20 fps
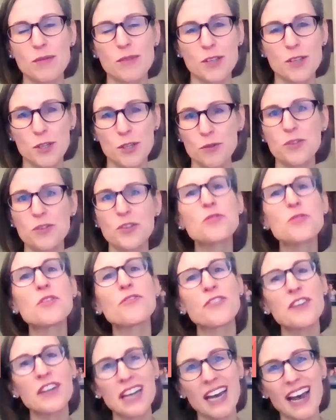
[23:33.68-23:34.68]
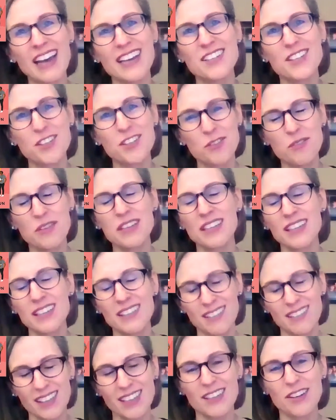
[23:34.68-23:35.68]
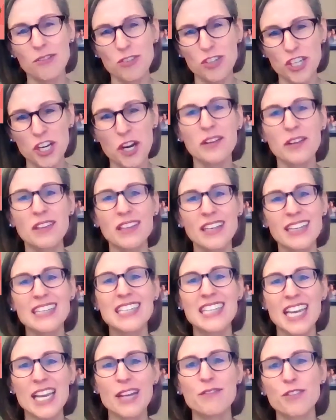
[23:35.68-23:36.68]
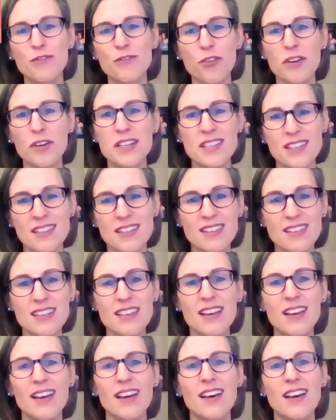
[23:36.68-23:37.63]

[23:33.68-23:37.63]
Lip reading: Two different guys doing, Charlie and Dave's voices.